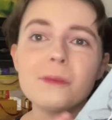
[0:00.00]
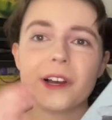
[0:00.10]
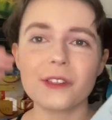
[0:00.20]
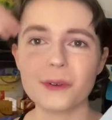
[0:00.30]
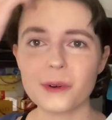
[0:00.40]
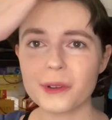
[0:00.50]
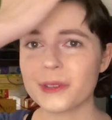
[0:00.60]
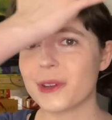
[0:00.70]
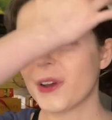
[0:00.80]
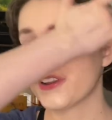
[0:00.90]
all my
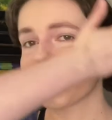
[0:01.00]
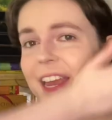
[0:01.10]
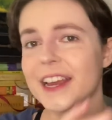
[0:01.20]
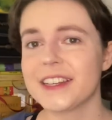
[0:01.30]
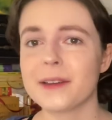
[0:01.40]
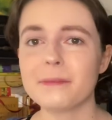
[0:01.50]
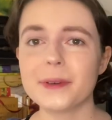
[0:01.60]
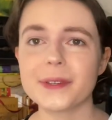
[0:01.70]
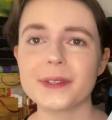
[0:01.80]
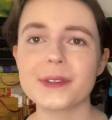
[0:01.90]
thoughts on Kae
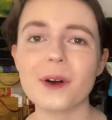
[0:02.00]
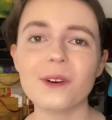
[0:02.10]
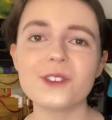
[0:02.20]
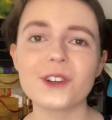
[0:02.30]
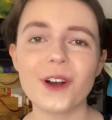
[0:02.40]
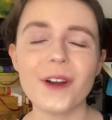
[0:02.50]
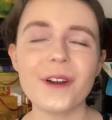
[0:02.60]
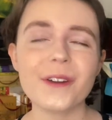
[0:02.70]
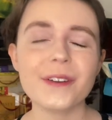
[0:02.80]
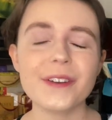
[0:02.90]
Tempest's Hold Your
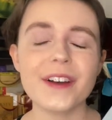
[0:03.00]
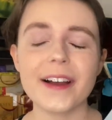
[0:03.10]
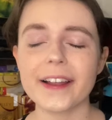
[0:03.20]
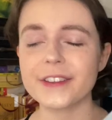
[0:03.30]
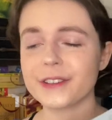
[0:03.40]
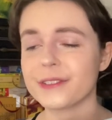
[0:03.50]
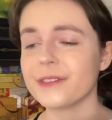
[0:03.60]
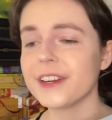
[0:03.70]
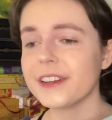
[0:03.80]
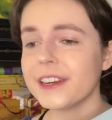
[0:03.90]
Own. I just
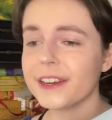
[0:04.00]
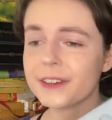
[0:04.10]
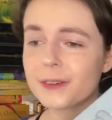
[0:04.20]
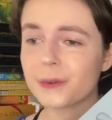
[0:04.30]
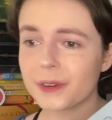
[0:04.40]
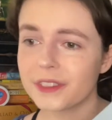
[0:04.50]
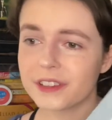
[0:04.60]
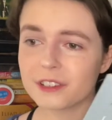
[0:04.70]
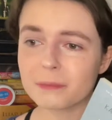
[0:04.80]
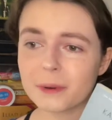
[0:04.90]
really adored
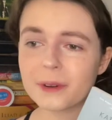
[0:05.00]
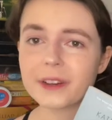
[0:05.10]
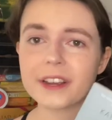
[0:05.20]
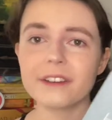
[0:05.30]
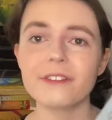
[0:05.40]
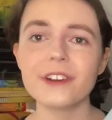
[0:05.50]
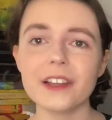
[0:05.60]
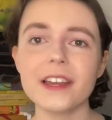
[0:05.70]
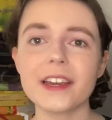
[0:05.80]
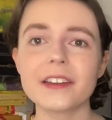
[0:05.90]
this book. It
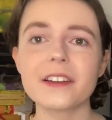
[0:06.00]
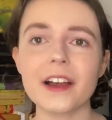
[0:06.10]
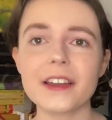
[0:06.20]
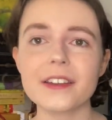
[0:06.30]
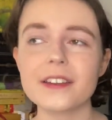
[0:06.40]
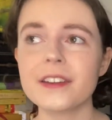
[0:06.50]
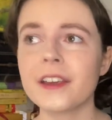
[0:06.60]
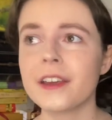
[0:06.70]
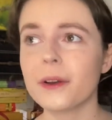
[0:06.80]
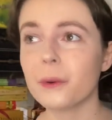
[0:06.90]
really ignited
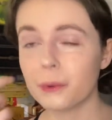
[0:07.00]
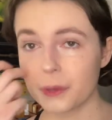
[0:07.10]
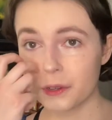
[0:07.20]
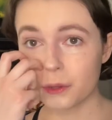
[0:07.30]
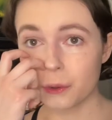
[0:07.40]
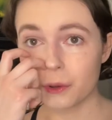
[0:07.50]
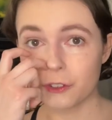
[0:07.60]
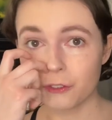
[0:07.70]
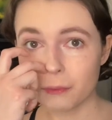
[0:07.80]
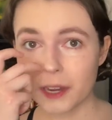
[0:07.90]
all these
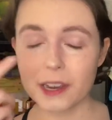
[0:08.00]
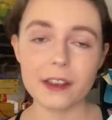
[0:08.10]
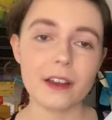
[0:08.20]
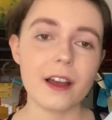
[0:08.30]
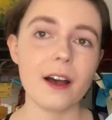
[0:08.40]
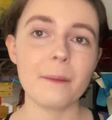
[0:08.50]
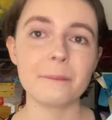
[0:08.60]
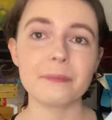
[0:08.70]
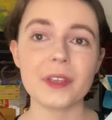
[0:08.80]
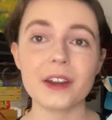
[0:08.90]
thoughts for me,
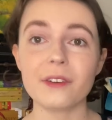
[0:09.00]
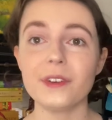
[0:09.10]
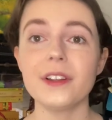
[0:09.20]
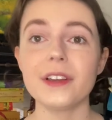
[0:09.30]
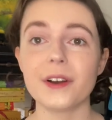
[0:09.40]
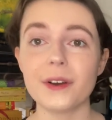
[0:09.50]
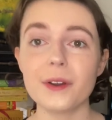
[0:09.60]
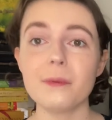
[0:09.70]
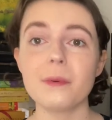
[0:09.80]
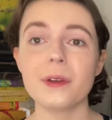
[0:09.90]
and I really
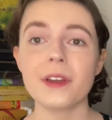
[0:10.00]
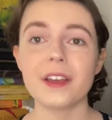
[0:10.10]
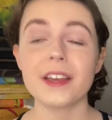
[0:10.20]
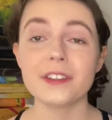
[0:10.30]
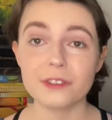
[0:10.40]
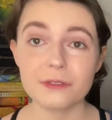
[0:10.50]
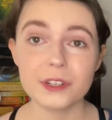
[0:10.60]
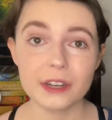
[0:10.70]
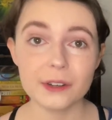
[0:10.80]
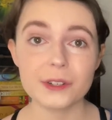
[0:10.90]
hope it did for
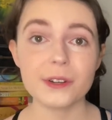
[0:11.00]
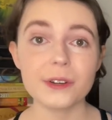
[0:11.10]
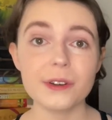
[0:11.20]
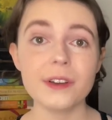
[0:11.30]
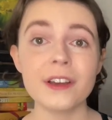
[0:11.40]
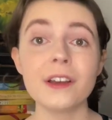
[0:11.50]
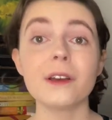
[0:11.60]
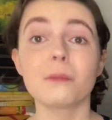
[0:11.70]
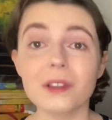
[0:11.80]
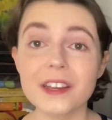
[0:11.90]
you too.
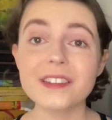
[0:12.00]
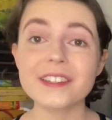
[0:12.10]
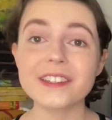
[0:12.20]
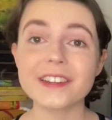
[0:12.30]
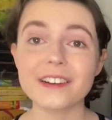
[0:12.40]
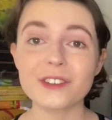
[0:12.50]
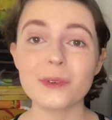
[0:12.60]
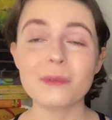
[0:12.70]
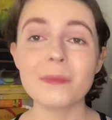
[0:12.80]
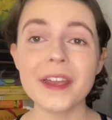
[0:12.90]
Please discuss
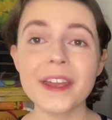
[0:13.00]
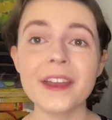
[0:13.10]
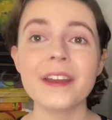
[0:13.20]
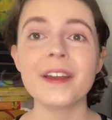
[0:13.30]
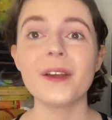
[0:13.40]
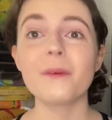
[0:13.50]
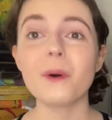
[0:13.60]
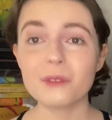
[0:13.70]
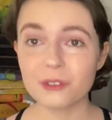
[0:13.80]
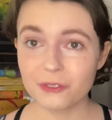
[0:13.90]
with me,
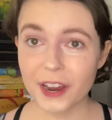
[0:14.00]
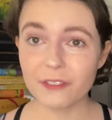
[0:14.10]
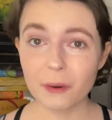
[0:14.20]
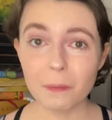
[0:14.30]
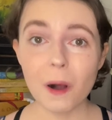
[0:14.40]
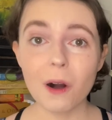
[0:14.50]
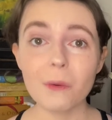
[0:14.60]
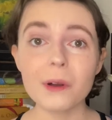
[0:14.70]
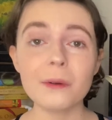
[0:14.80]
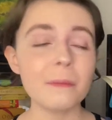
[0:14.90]
what was your favourite
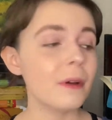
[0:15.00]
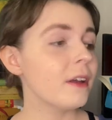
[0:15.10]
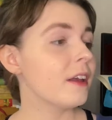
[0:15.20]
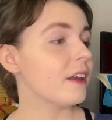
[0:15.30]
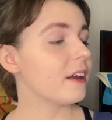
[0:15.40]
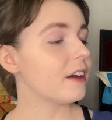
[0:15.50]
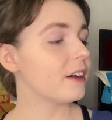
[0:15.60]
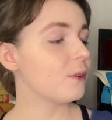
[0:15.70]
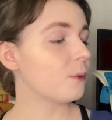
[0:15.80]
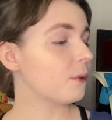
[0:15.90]
poem?
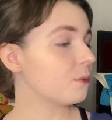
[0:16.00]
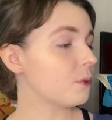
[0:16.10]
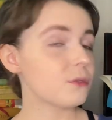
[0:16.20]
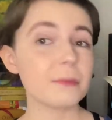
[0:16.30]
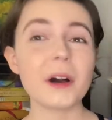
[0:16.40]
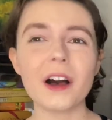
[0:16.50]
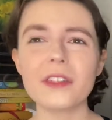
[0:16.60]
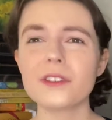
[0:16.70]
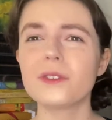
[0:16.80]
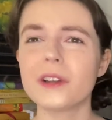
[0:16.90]
What was the part
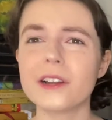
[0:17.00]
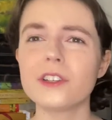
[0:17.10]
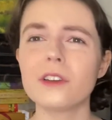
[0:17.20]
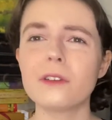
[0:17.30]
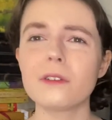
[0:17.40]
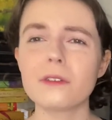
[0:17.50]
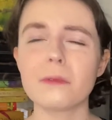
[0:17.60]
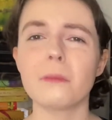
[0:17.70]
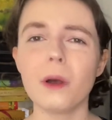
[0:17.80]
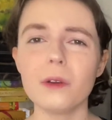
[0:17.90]
that stood out to you
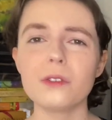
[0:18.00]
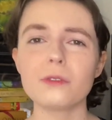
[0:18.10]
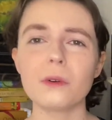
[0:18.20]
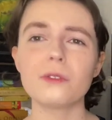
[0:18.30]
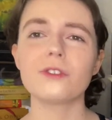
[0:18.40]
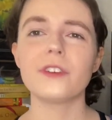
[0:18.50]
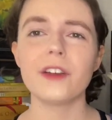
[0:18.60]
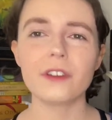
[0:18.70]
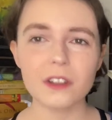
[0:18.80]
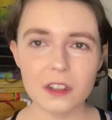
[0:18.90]
the most? What was your
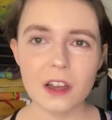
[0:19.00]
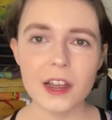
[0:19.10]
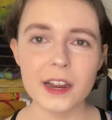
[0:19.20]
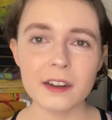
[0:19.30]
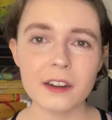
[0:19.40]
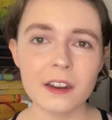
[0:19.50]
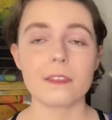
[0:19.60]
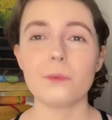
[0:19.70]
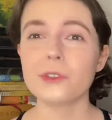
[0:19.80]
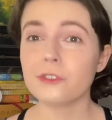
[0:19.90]
favourite line?
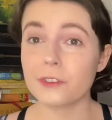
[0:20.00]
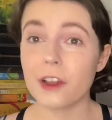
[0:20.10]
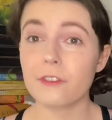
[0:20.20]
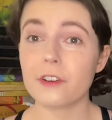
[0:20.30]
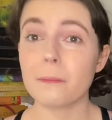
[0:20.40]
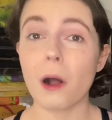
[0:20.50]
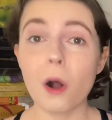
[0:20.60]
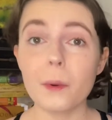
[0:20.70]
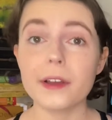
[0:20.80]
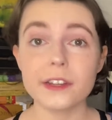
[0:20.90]
What's your favourite
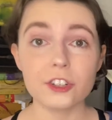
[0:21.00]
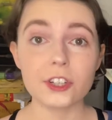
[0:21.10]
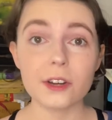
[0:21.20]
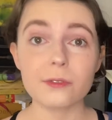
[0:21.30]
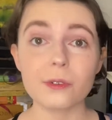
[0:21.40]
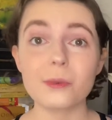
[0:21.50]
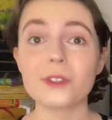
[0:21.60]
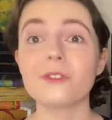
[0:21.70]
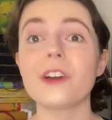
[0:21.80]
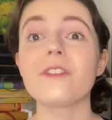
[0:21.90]
poet in general?
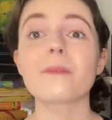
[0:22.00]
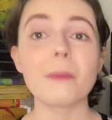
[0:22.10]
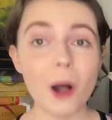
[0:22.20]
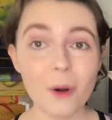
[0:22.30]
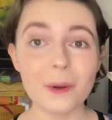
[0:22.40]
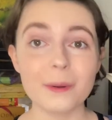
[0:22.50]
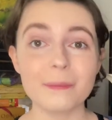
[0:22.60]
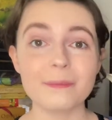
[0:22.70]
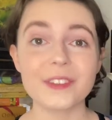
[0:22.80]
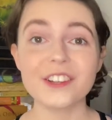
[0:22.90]
What's your favourite
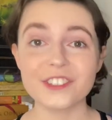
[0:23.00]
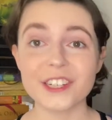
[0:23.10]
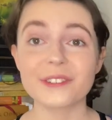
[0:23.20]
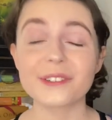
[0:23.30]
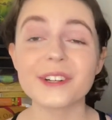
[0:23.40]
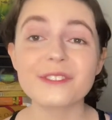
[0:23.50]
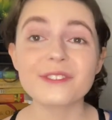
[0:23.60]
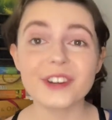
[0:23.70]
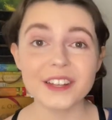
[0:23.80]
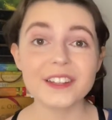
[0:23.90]
poem in general? I'd
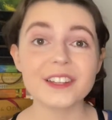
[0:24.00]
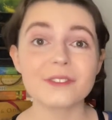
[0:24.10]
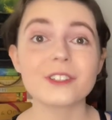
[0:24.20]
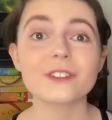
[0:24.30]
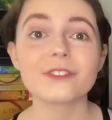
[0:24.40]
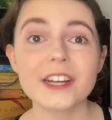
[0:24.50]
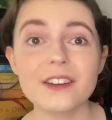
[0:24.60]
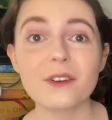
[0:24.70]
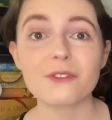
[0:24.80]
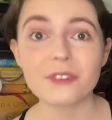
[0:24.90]
really love to
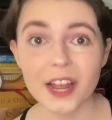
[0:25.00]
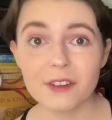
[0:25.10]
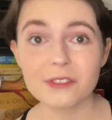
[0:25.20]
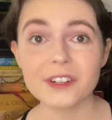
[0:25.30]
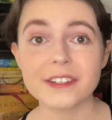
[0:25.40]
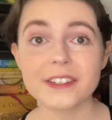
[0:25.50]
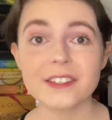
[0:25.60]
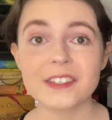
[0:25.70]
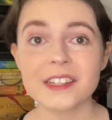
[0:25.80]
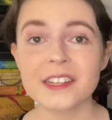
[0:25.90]
read your favourites.